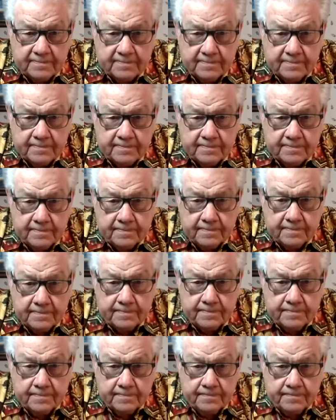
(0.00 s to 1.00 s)
Mm-hmm.
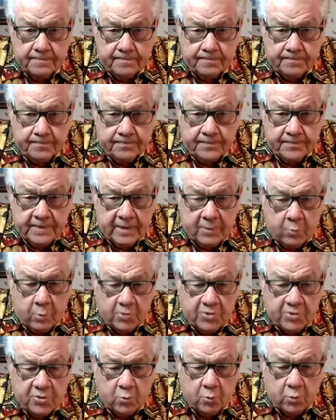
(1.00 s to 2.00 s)
When
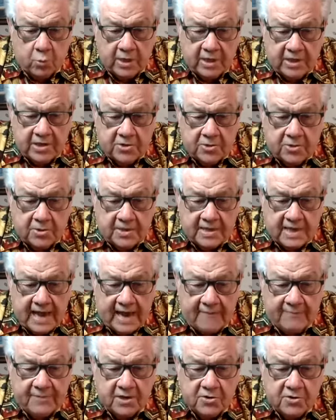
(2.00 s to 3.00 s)
you're willing to
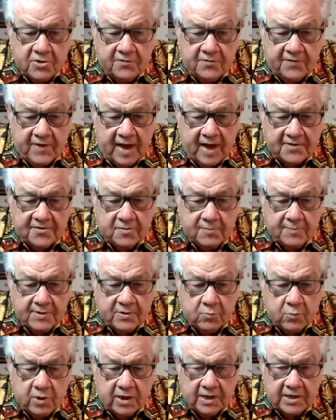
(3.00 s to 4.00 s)
adapt, then you've got to be
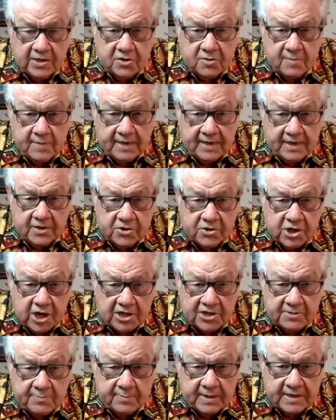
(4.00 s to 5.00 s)
willing to make
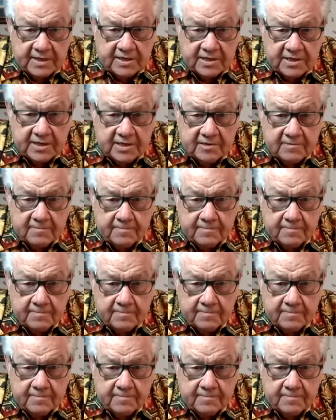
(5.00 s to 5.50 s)
adjustments.